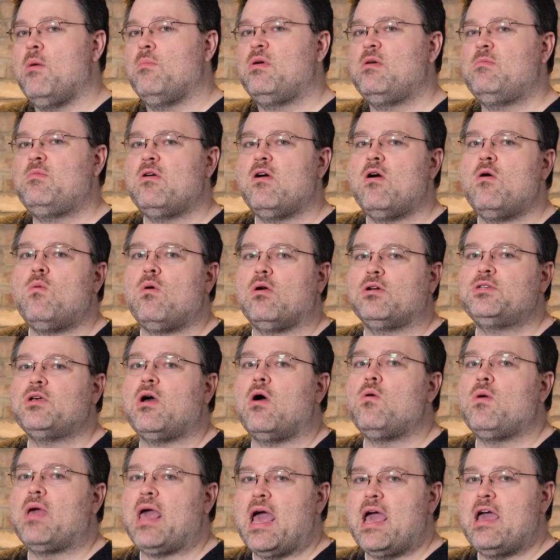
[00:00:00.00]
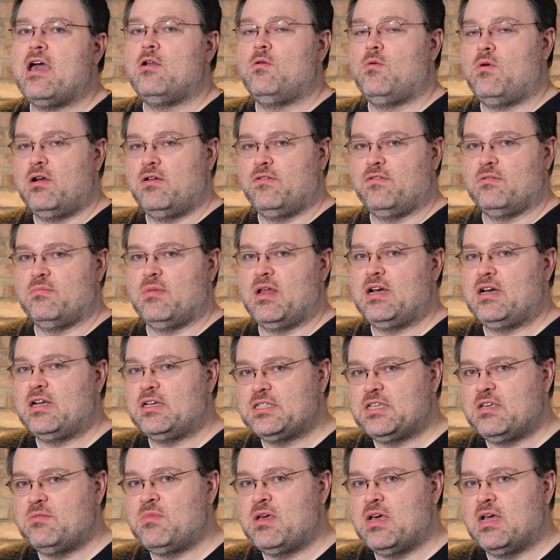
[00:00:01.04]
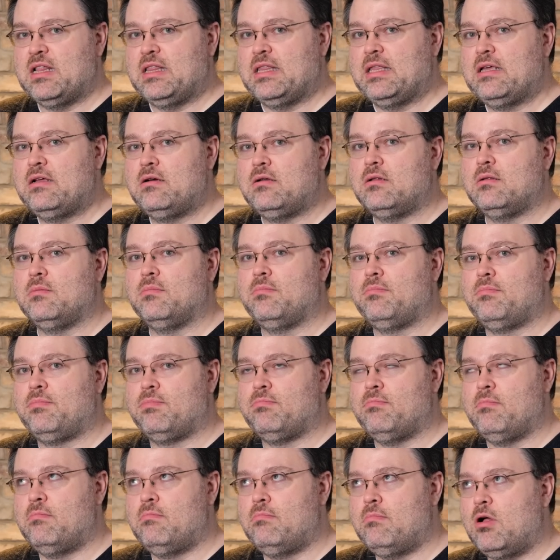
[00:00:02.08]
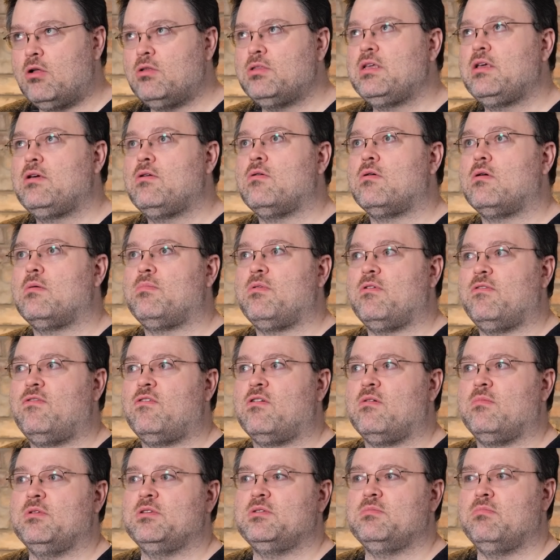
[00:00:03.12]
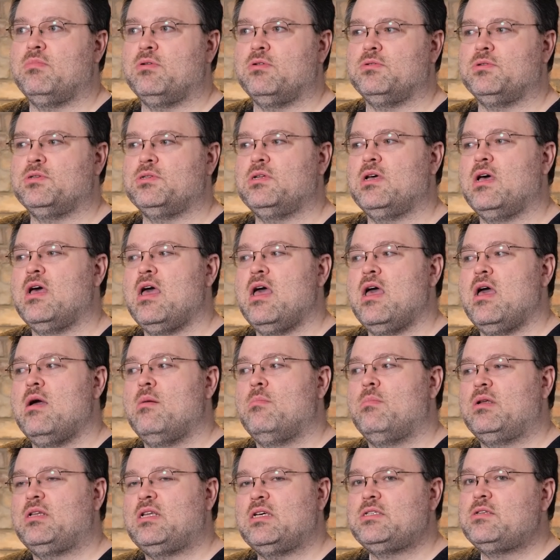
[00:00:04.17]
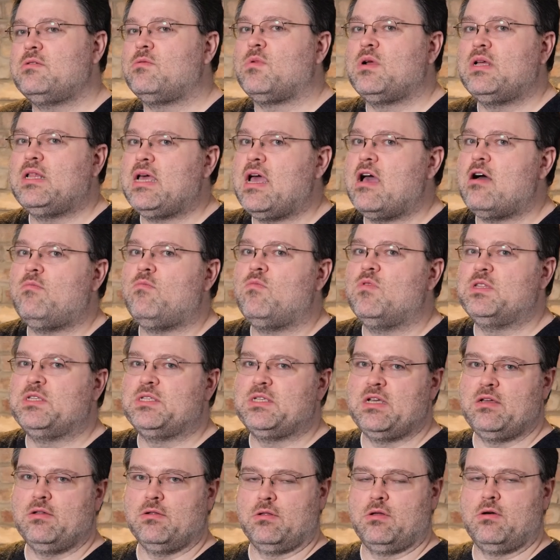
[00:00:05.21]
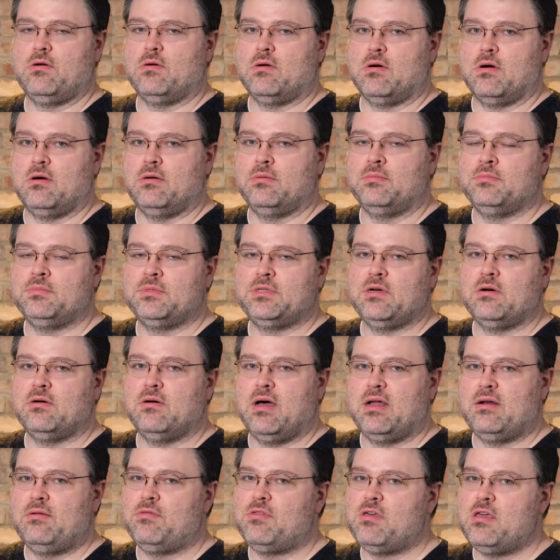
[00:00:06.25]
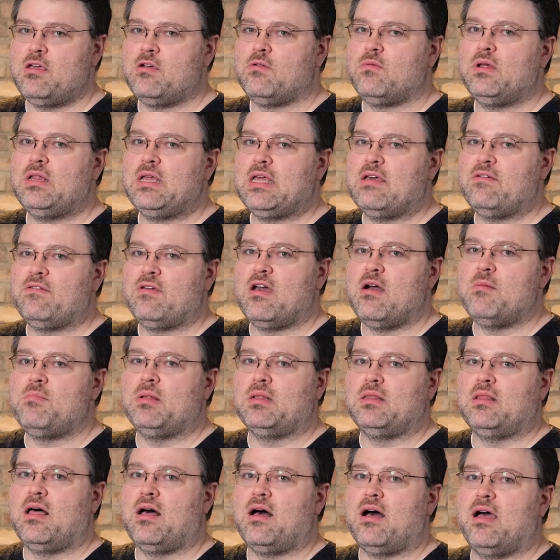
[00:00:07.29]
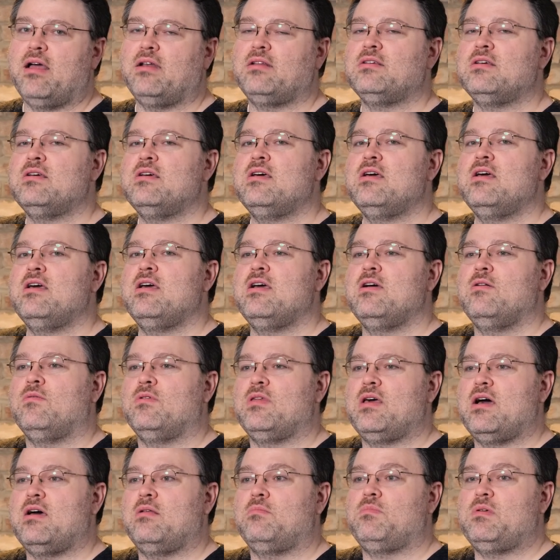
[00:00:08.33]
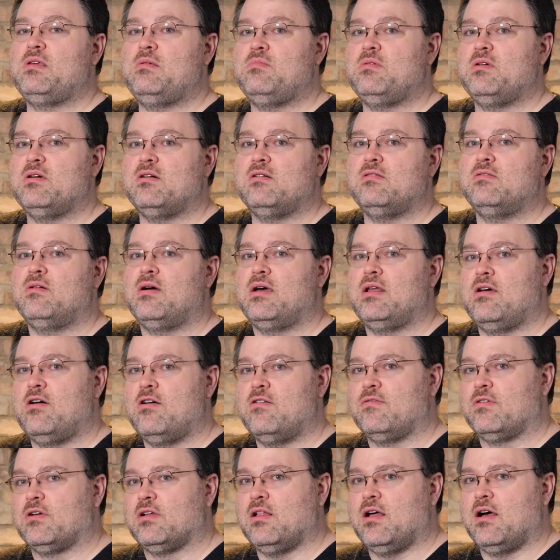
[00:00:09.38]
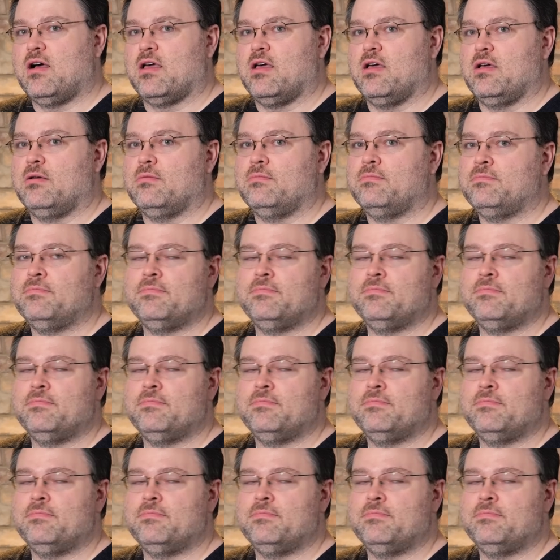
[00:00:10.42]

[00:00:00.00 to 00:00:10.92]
PBO works okay on one of them, and it does give me a little multi-core performance boost, but doesn't really help with single core. So I don't think you're really giving up a lot without PBO and overclocking.